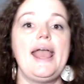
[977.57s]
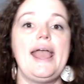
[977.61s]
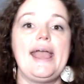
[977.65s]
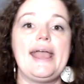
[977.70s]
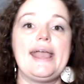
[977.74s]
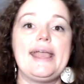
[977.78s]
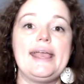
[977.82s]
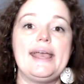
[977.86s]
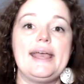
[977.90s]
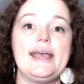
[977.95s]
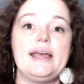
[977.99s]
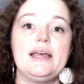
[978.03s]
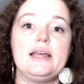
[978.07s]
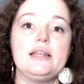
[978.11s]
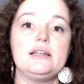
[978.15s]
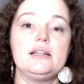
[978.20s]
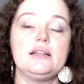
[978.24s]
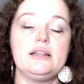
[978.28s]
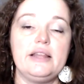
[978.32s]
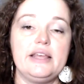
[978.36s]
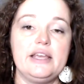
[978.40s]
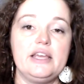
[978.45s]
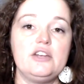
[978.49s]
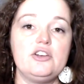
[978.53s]
and
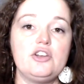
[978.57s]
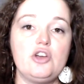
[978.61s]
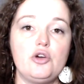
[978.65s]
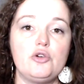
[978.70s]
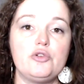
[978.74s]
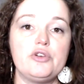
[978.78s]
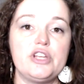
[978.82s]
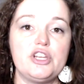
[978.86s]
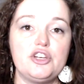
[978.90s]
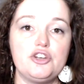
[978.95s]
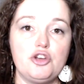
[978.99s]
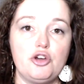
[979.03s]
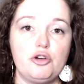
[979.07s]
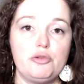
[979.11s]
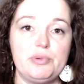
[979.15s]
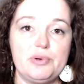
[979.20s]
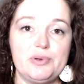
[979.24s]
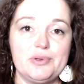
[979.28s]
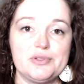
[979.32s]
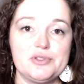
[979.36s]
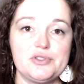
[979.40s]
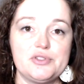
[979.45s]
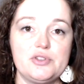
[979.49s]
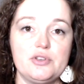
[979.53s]
land-owning
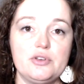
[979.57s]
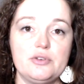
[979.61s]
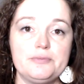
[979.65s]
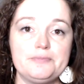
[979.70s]
nobles.